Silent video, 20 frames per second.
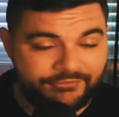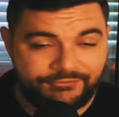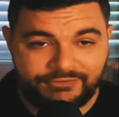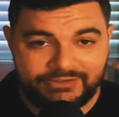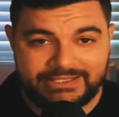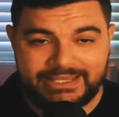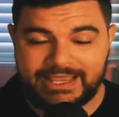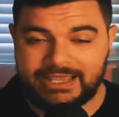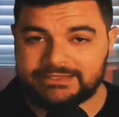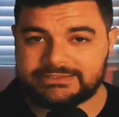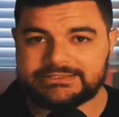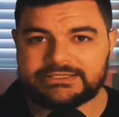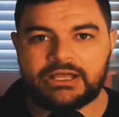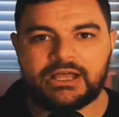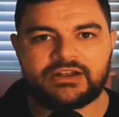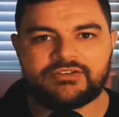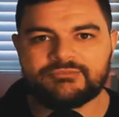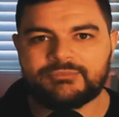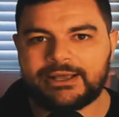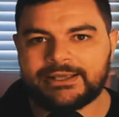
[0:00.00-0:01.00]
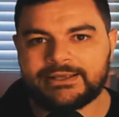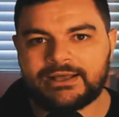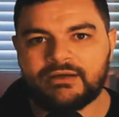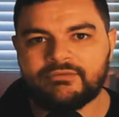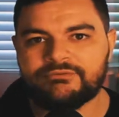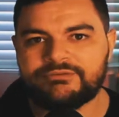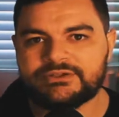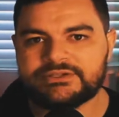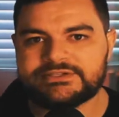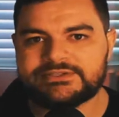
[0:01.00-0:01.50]
definitely outside of my
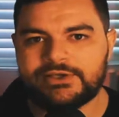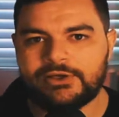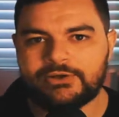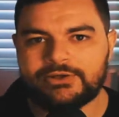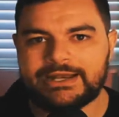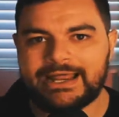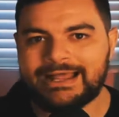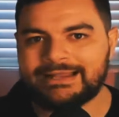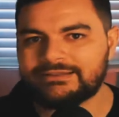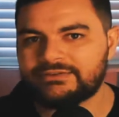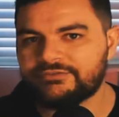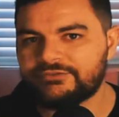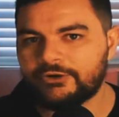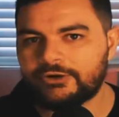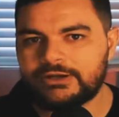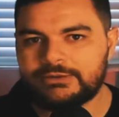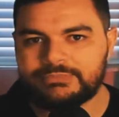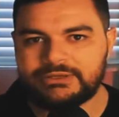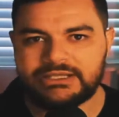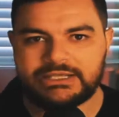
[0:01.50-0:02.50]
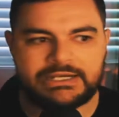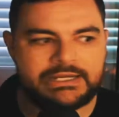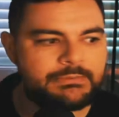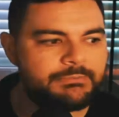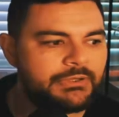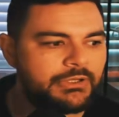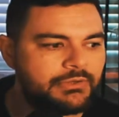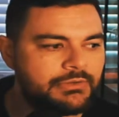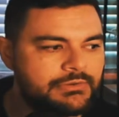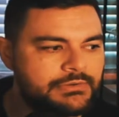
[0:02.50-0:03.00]
comfort zone at the very
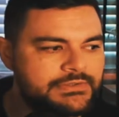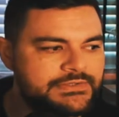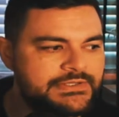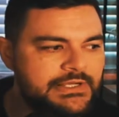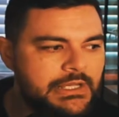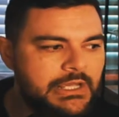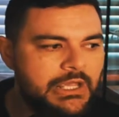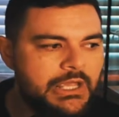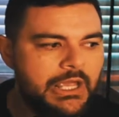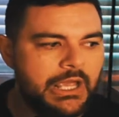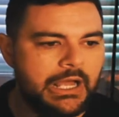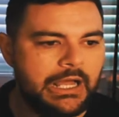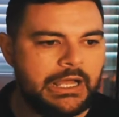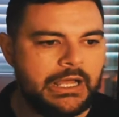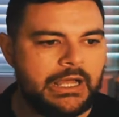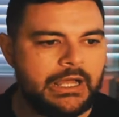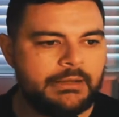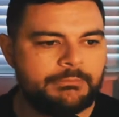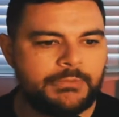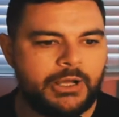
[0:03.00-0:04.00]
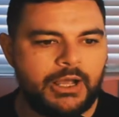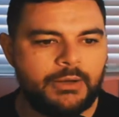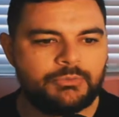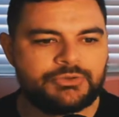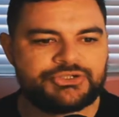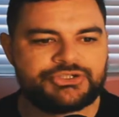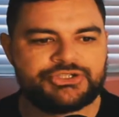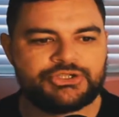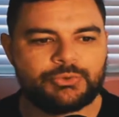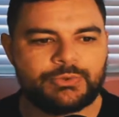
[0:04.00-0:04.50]
beginning because I
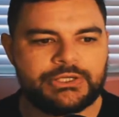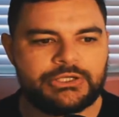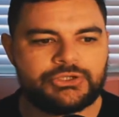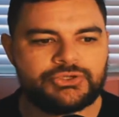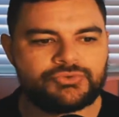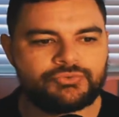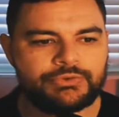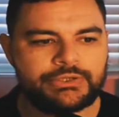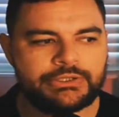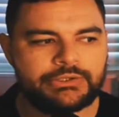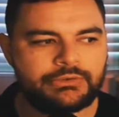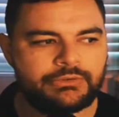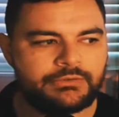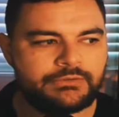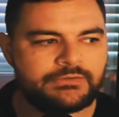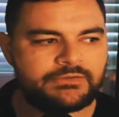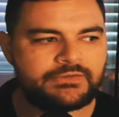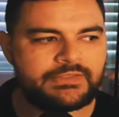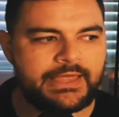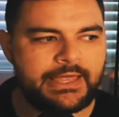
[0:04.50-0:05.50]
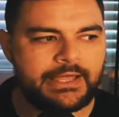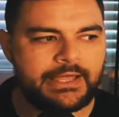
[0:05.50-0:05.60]
was doing drills